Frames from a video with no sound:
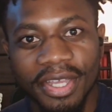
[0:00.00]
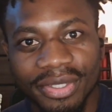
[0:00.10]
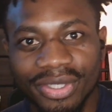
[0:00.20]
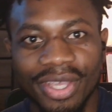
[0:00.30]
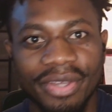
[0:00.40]

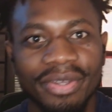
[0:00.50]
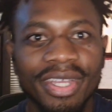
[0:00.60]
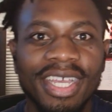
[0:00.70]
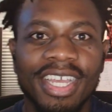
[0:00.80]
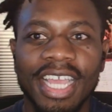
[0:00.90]
so
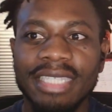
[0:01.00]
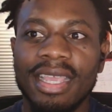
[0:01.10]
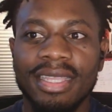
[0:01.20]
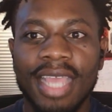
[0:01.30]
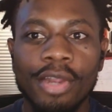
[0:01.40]
it's
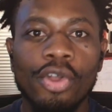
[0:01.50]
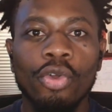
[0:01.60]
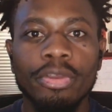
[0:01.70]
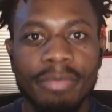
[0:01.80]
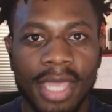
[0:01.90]
like that
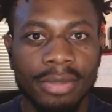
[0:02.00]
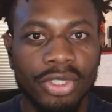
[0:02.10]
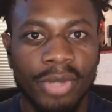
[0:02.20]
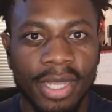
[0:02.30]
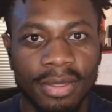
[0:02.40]
old man
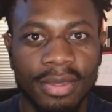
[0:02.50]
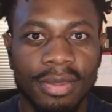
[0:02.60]
strength.